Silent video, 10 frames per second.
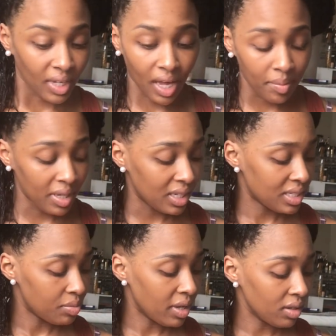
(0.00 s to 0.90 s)
I mean,
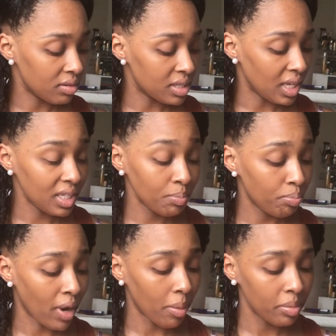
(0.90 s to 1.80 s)
it
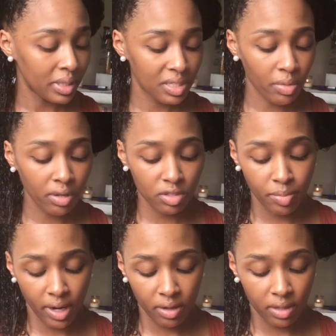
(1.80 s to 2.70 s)
probably smells
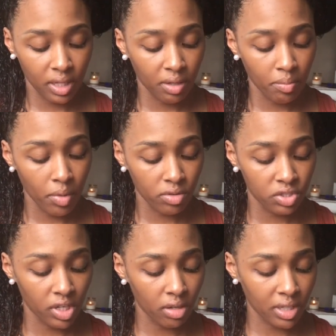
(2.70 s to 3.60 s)
better than most
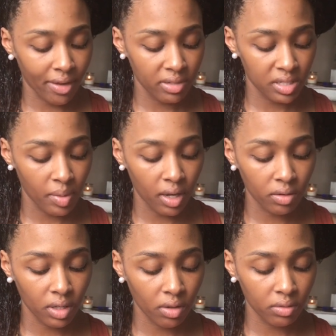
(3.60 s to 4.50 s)
gels that I've smelled.